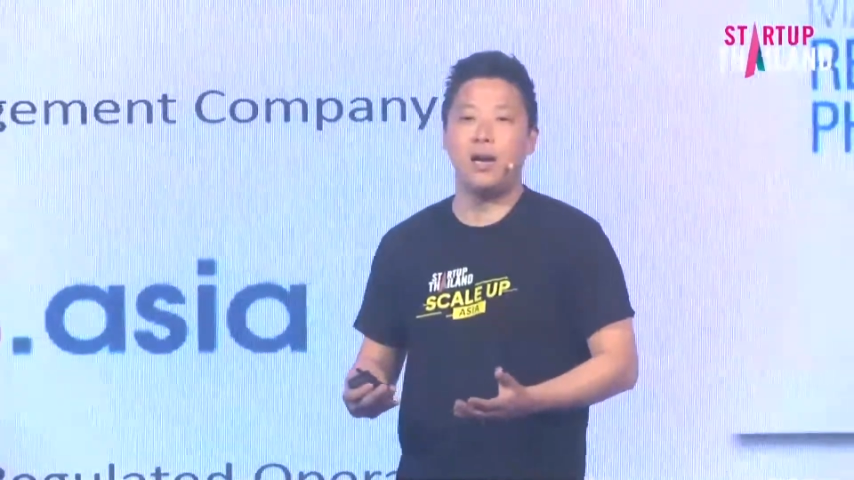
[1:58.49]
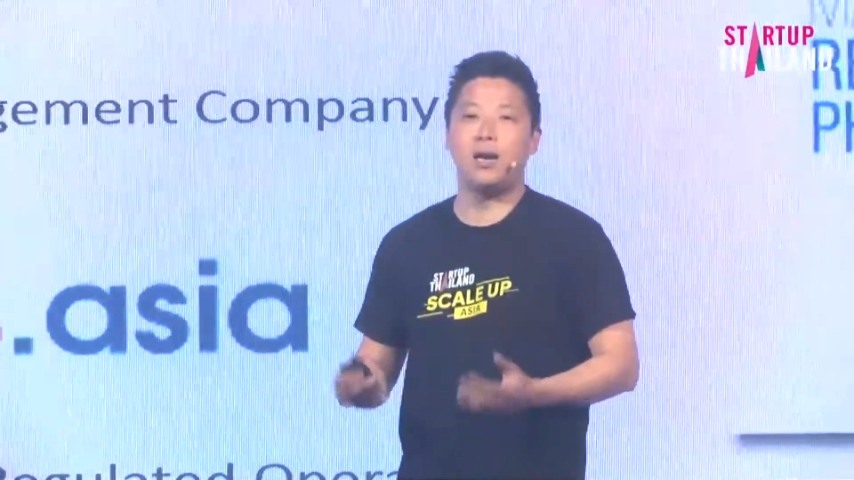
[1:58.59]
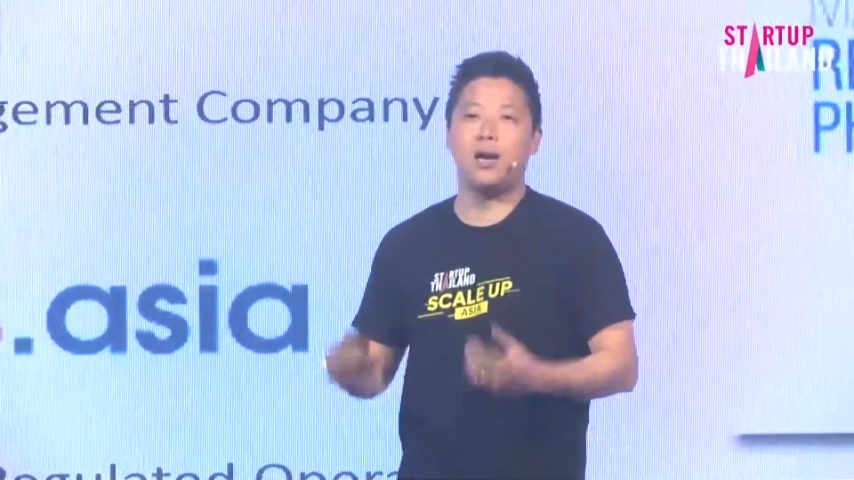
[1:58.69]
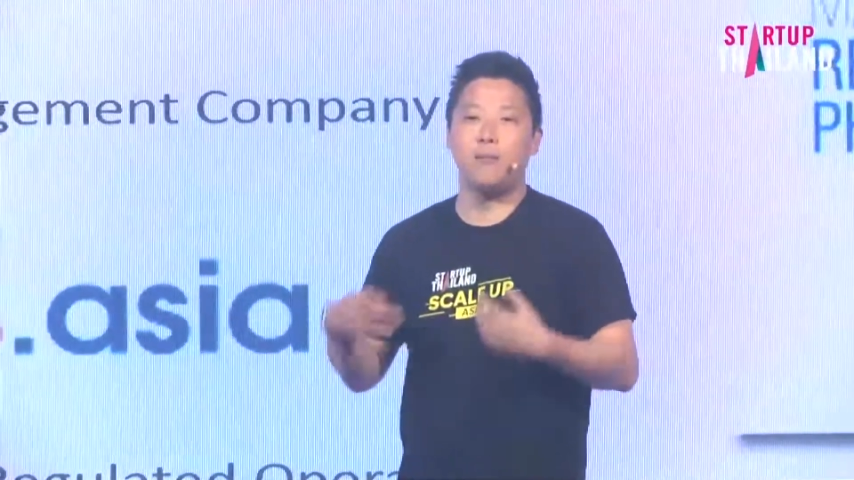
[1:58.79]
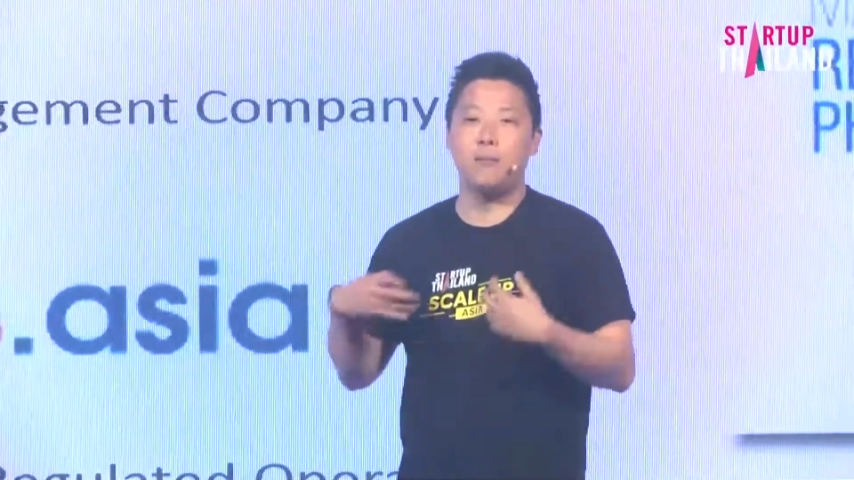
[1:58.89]

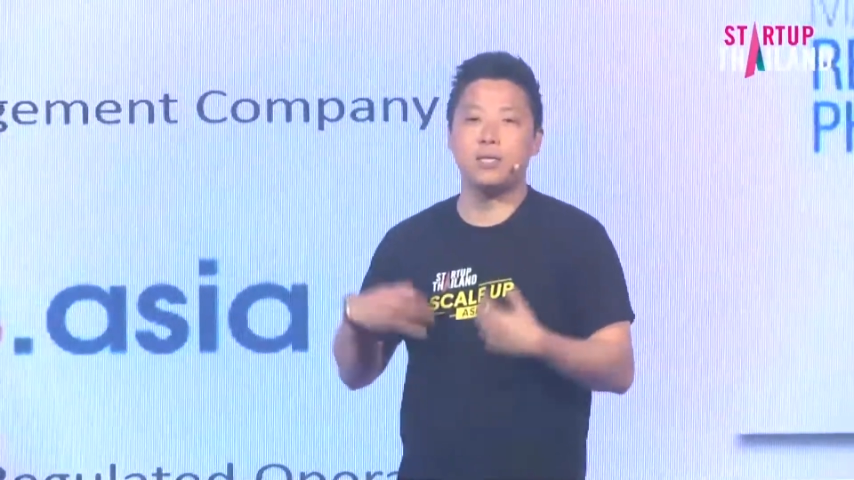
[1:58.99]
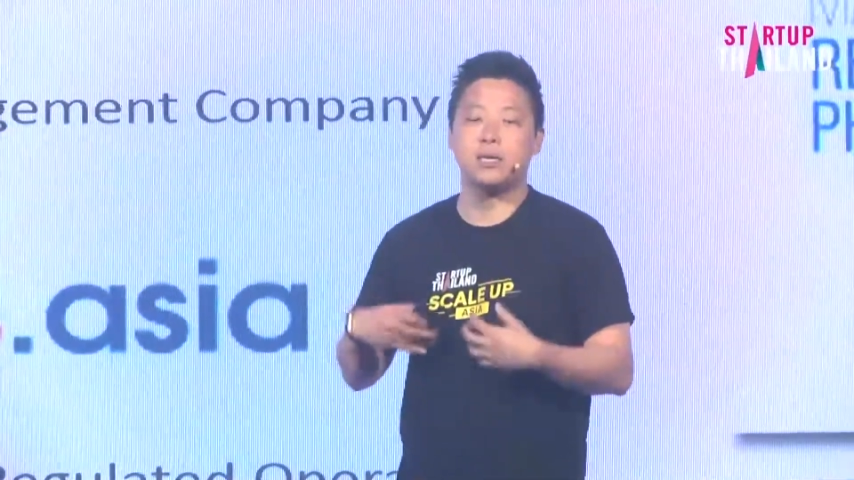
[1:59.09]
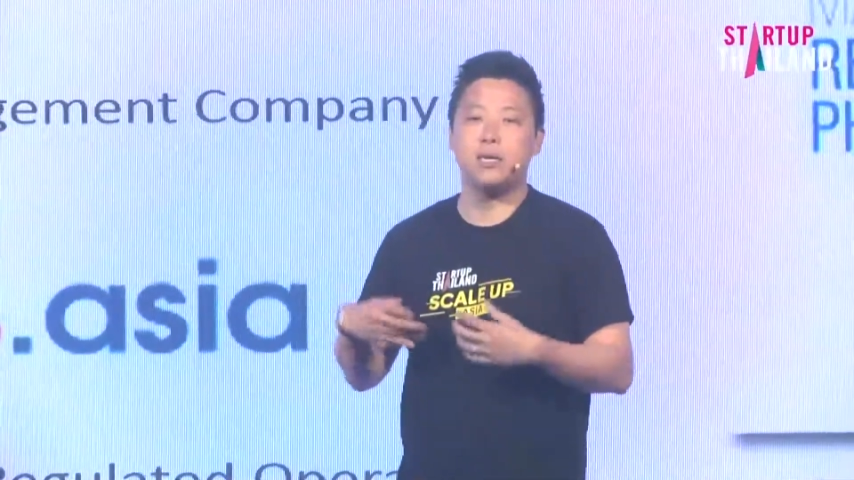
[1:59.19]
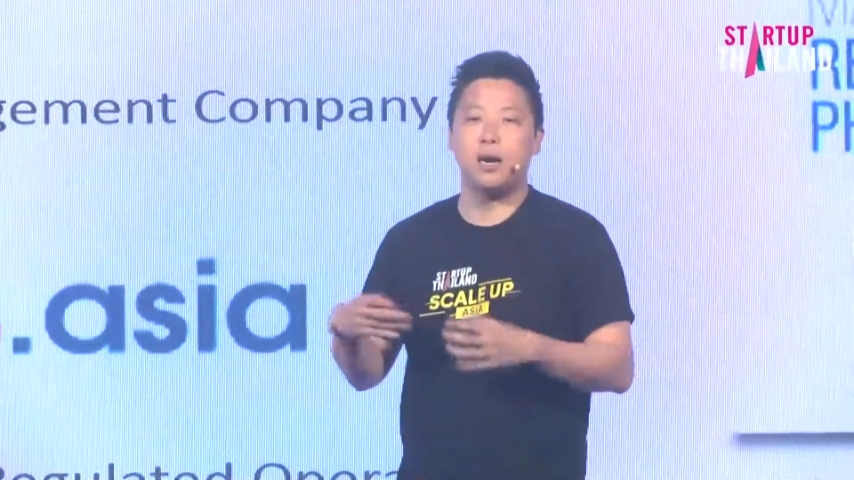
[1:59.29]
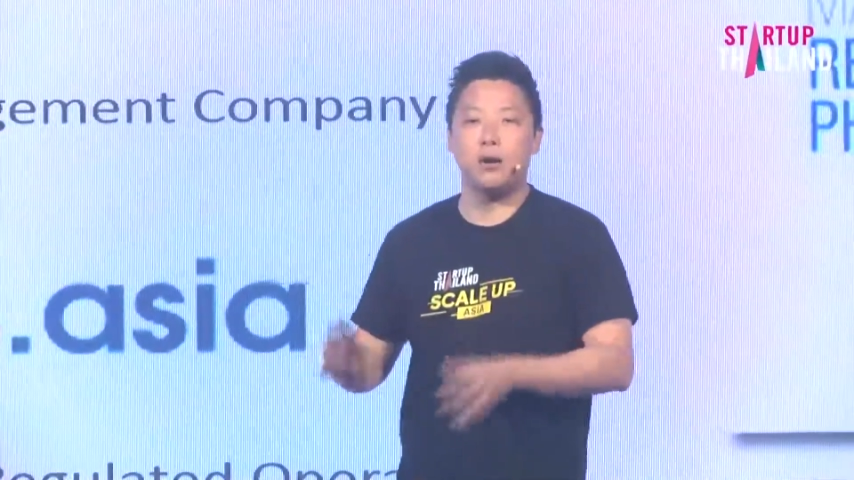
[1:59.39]
And I
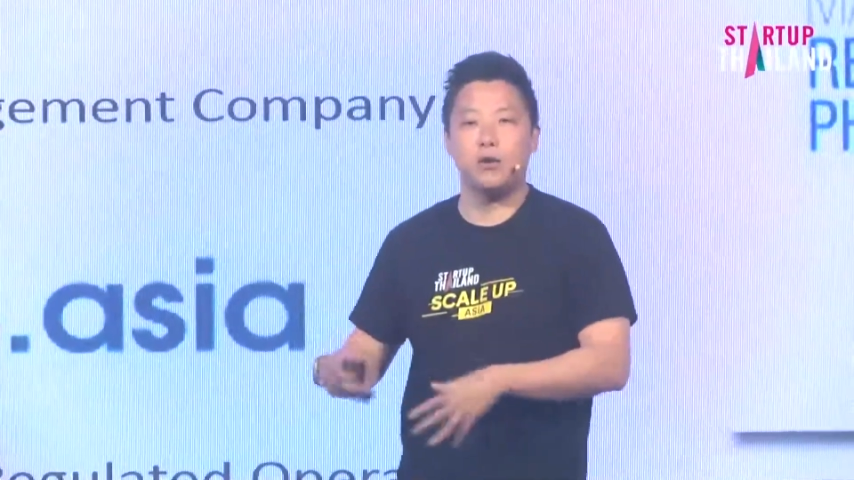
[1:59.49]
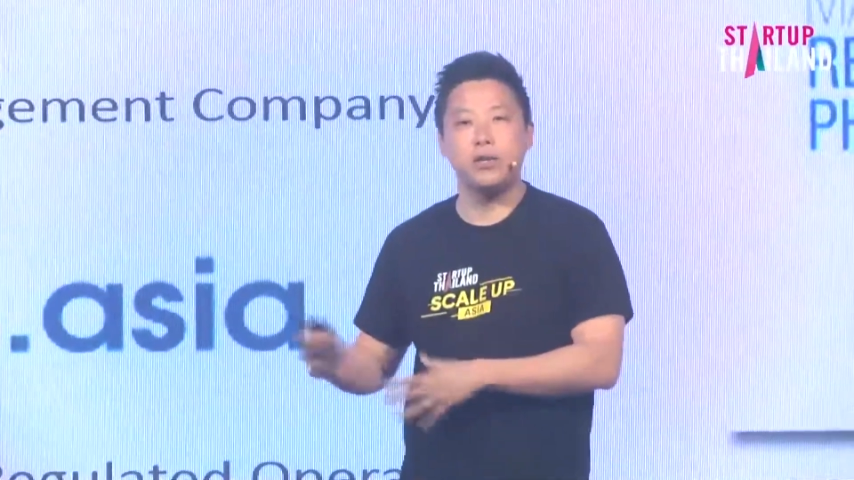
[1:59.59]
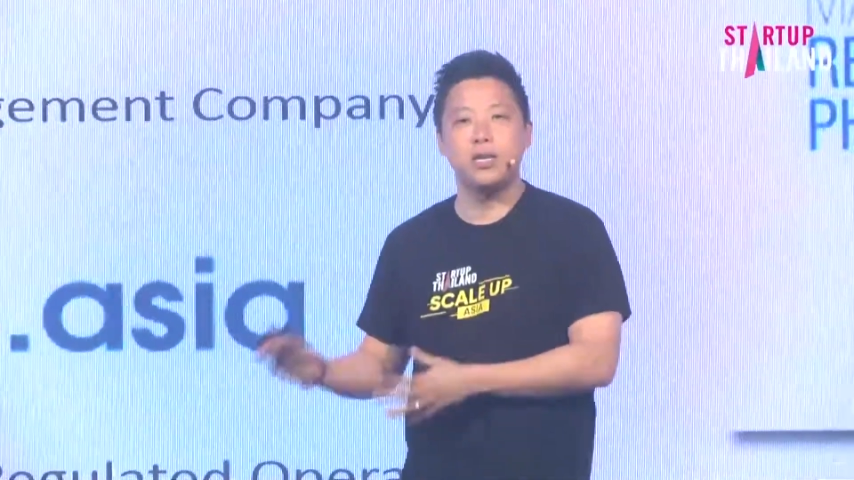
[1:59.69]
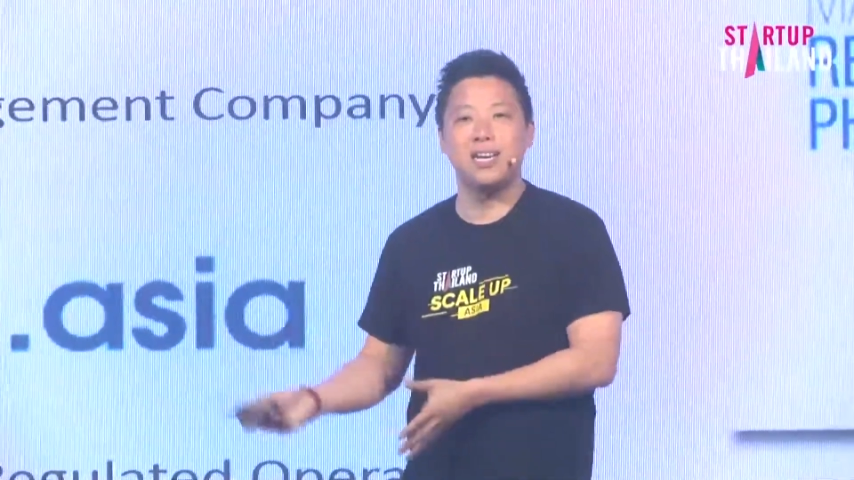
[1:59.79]
own